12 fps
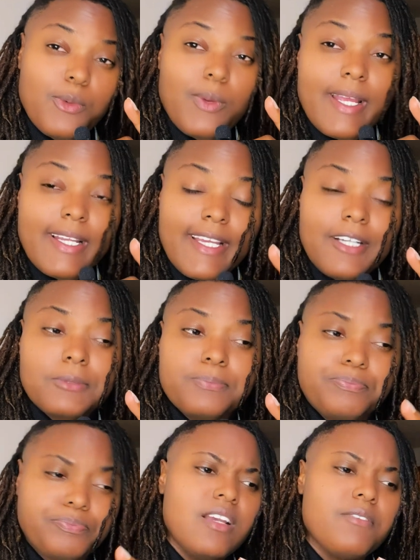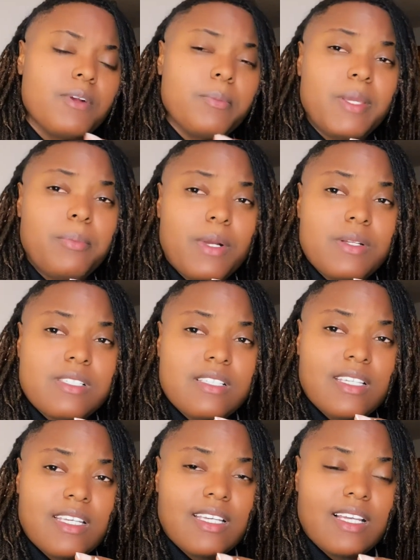through right now. For me
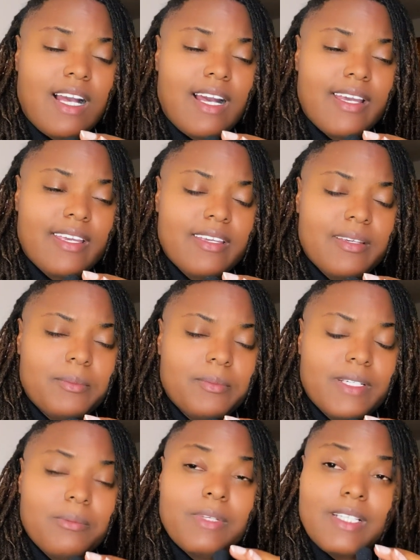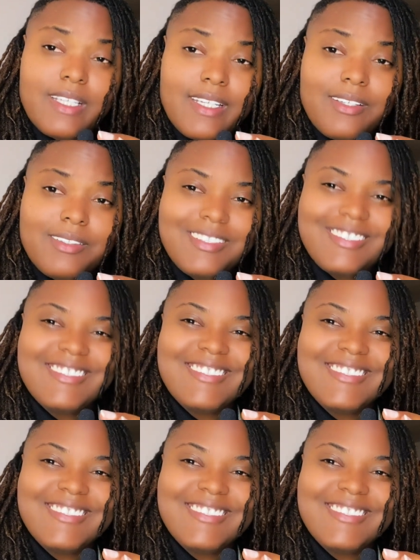personally, I am a millennial.